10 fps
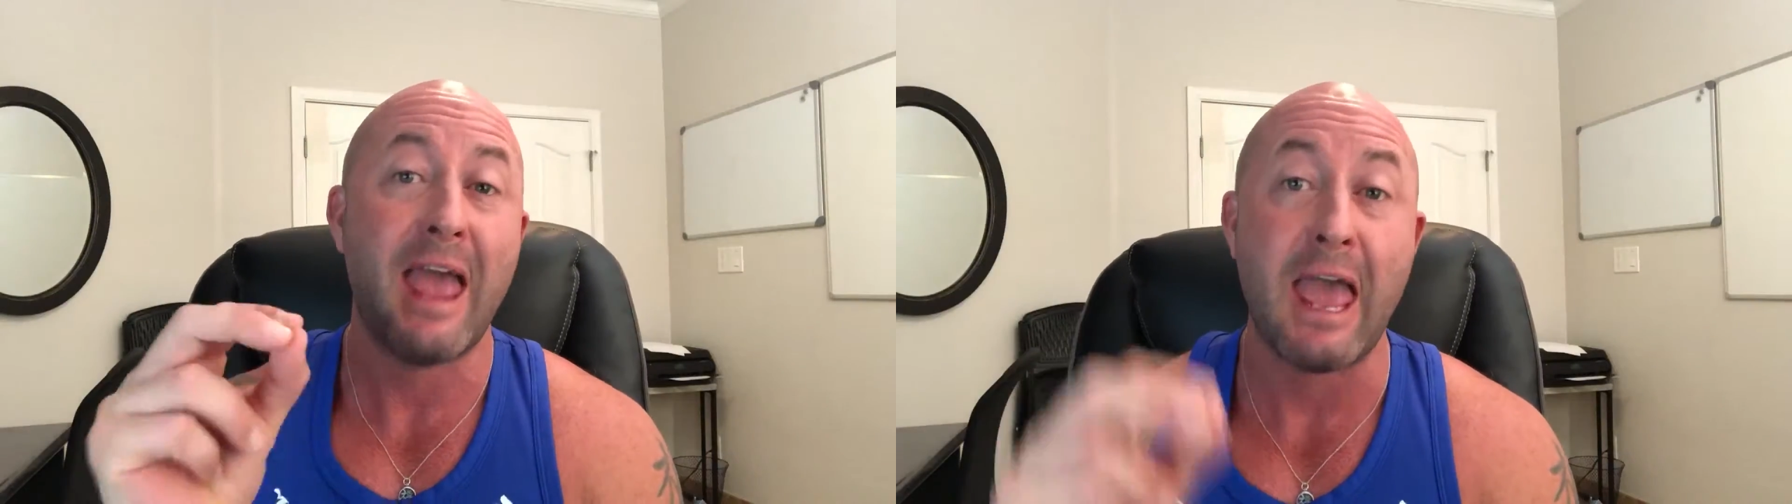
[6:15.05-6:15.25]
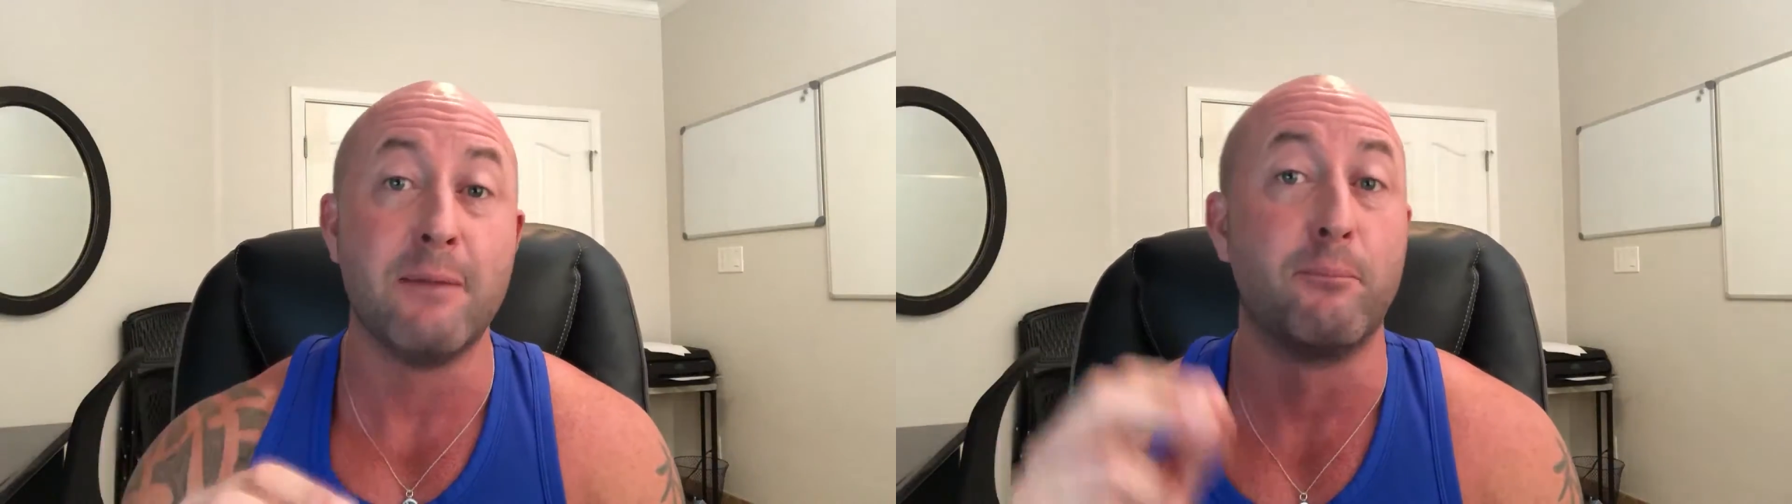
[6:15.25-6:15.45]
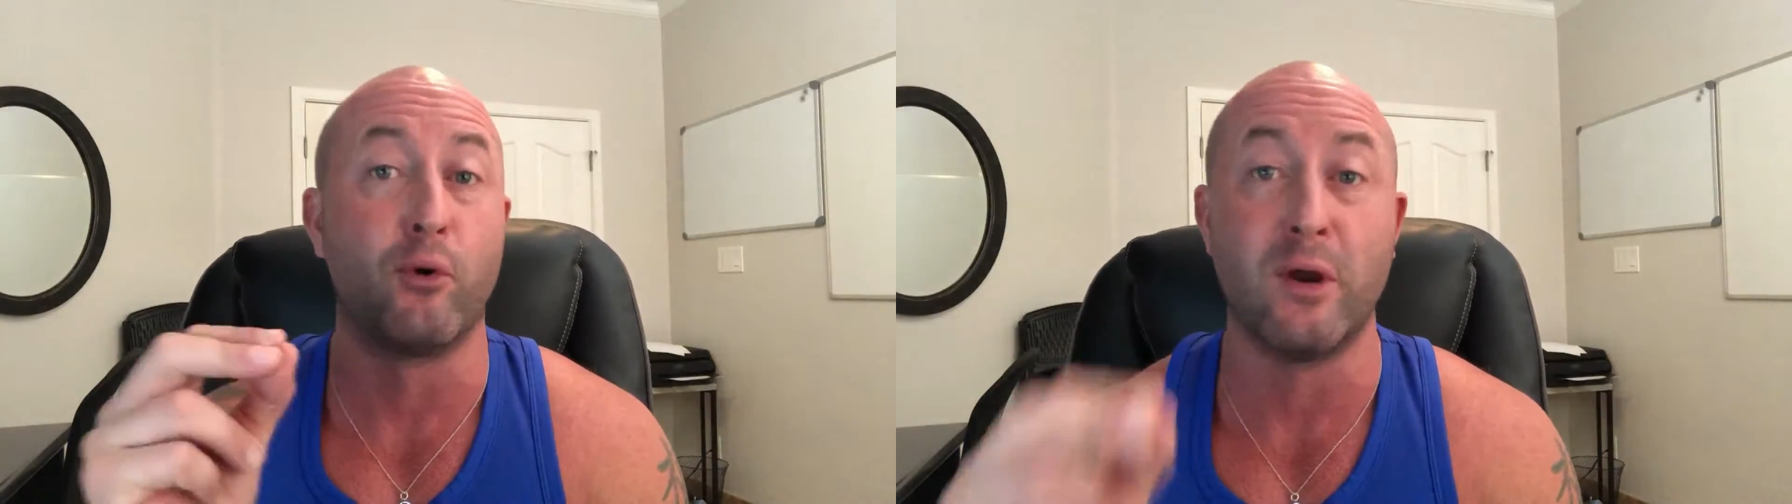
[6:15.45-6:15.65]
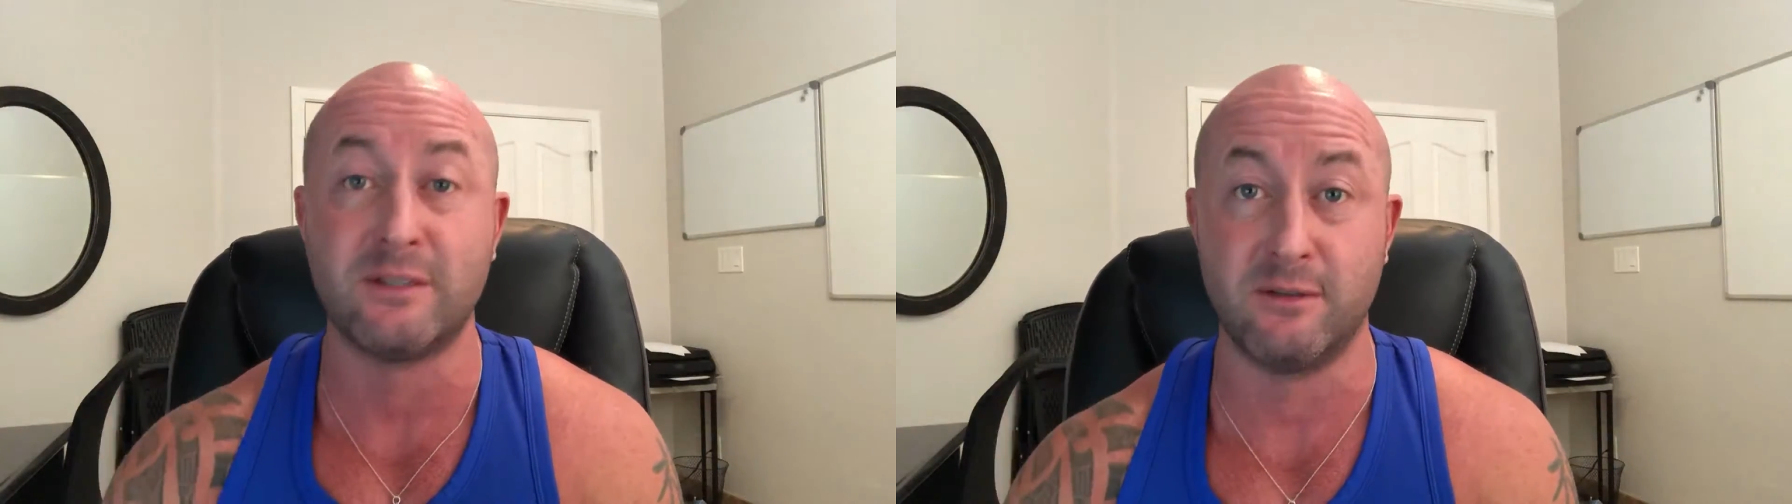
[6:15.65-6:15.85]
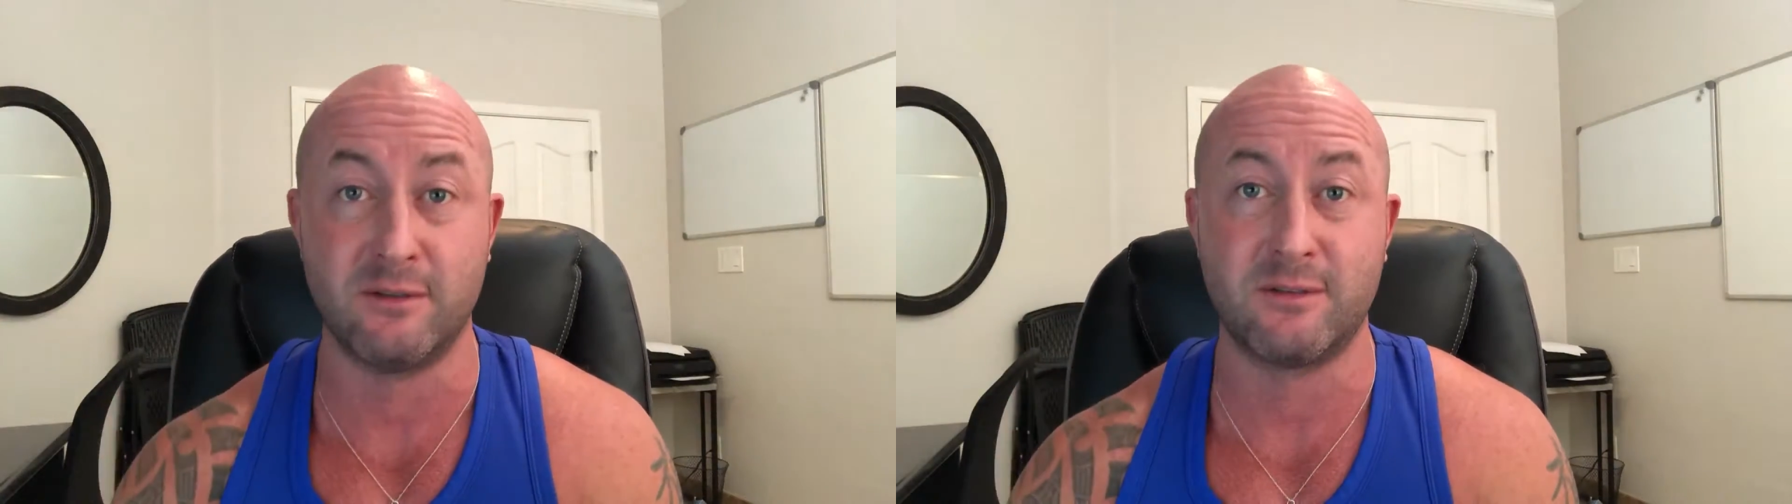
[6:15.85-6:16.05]
and
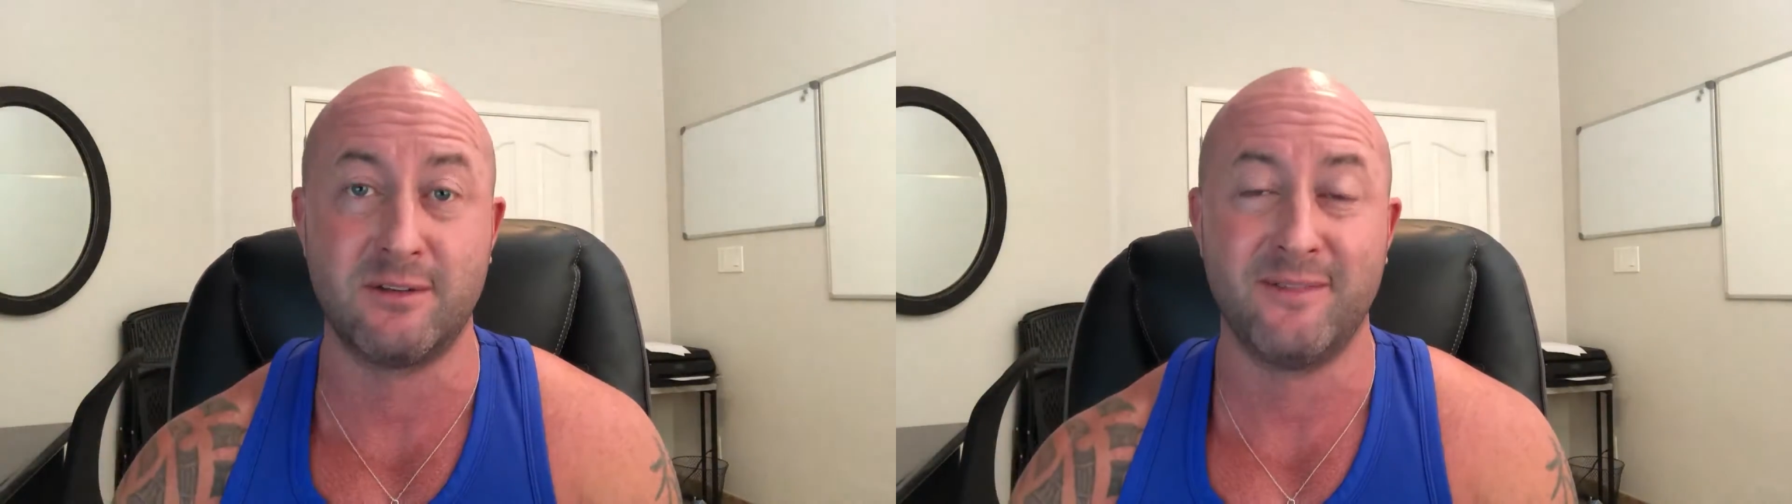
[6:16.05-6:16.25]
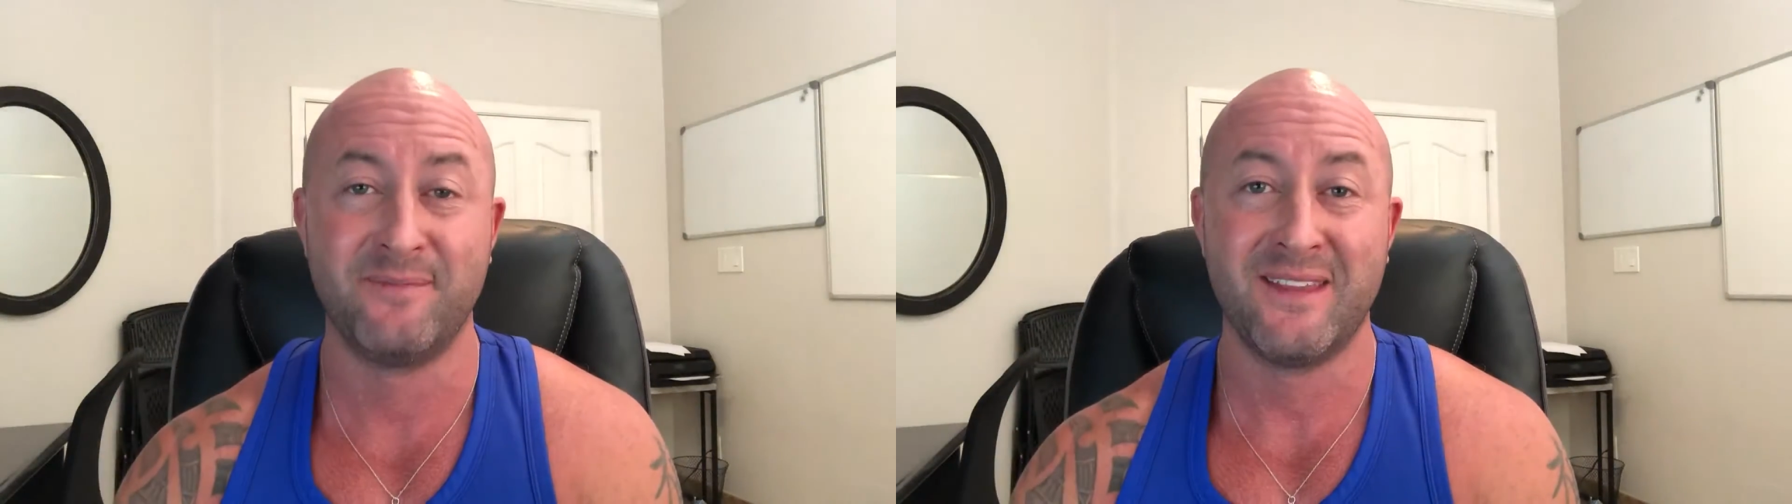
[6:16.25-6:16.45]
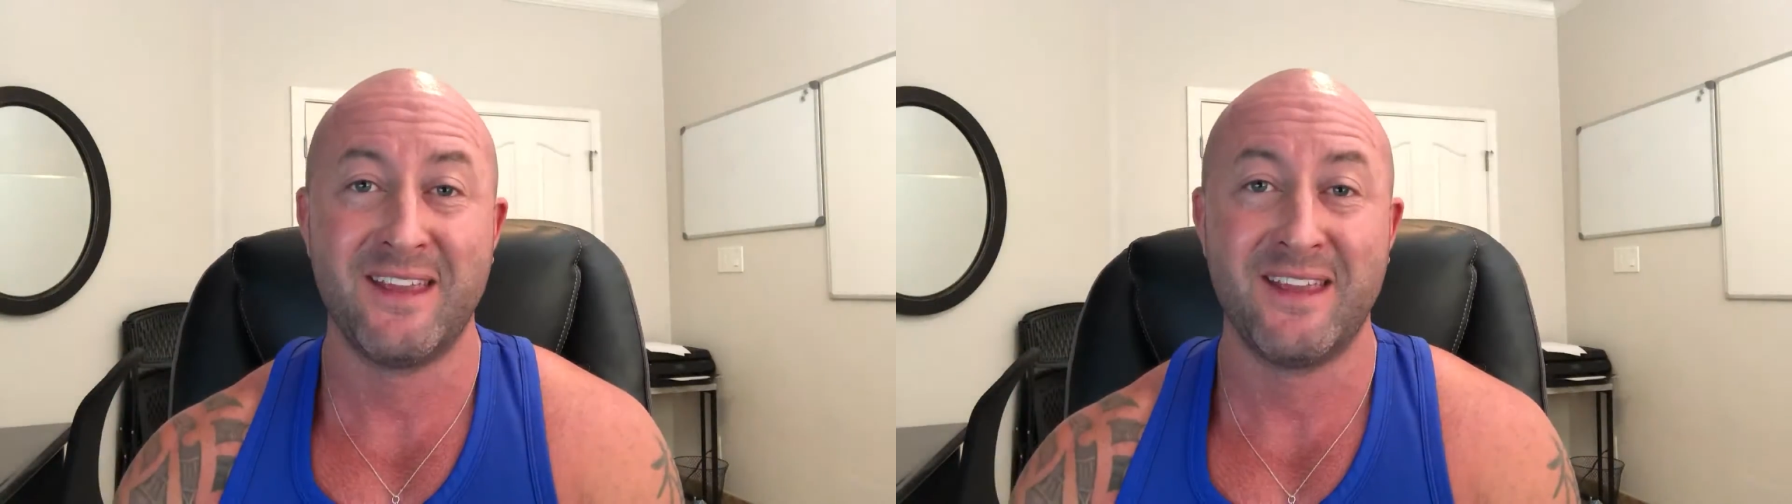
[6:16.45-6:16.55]
presence.